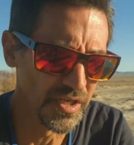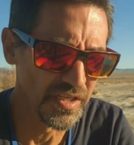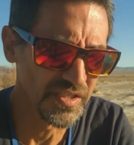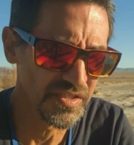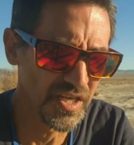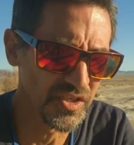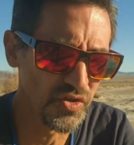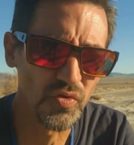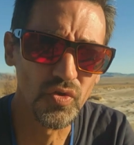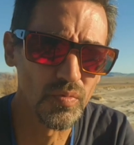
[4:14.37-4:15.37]
It's not
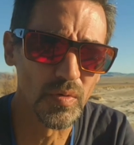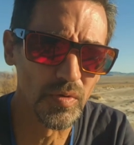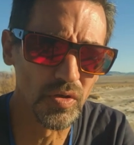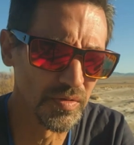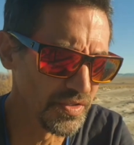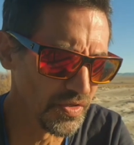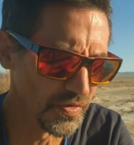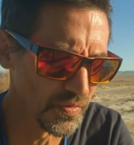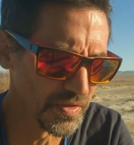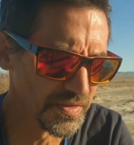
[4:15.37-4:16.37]
YouTubeable, in
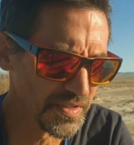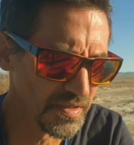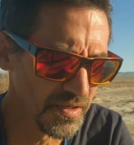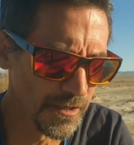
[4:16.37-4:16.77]
other words.